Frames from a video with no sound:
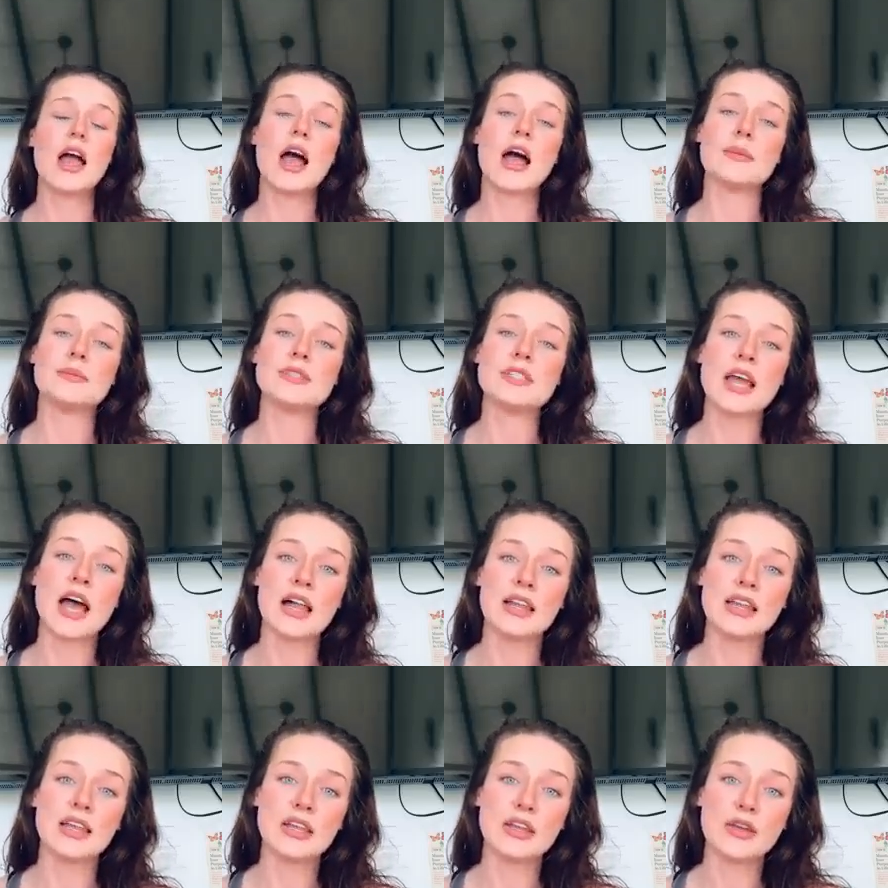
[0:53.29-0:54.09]
I'm
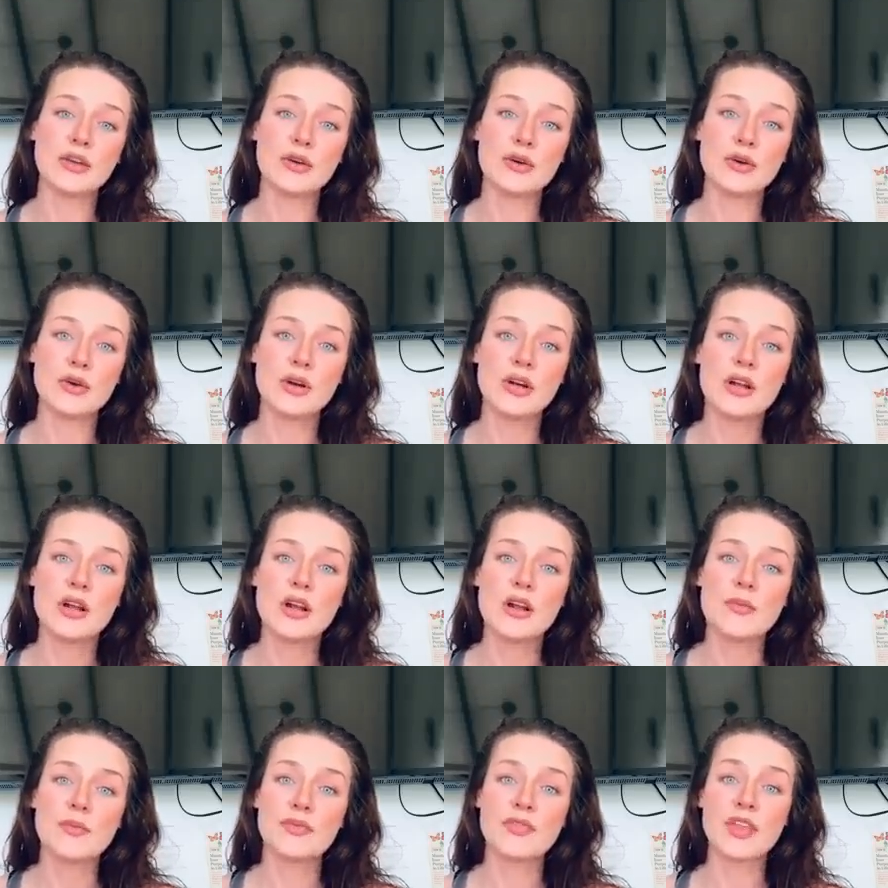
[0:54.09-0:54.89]
telling you
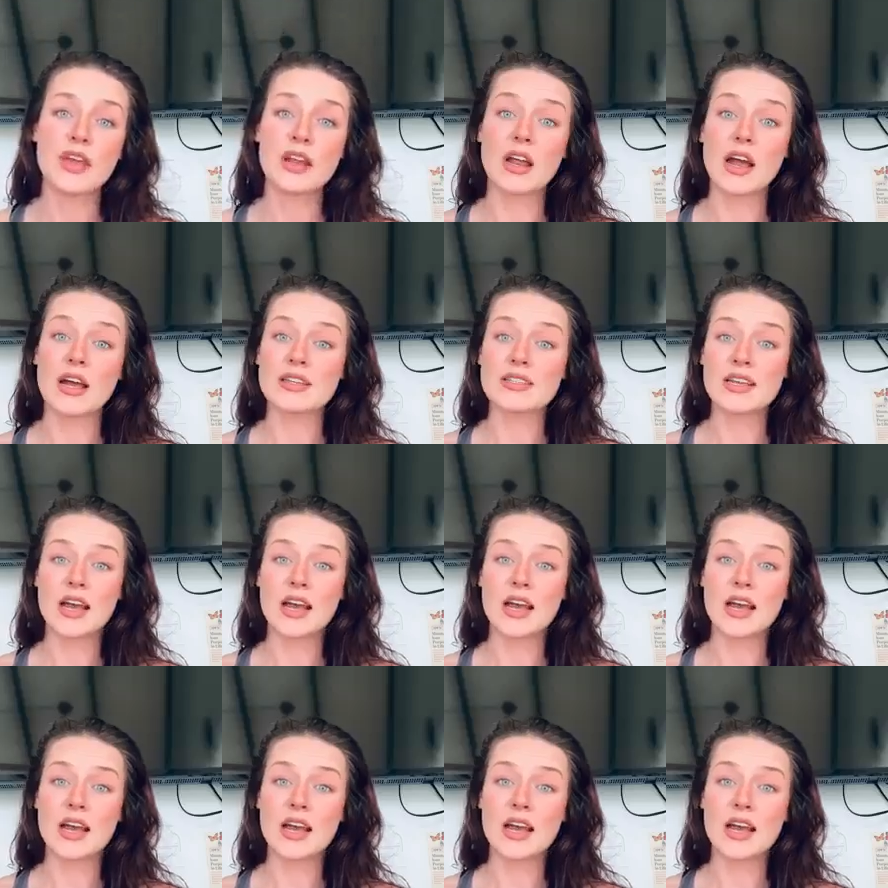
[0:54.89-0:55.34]
that a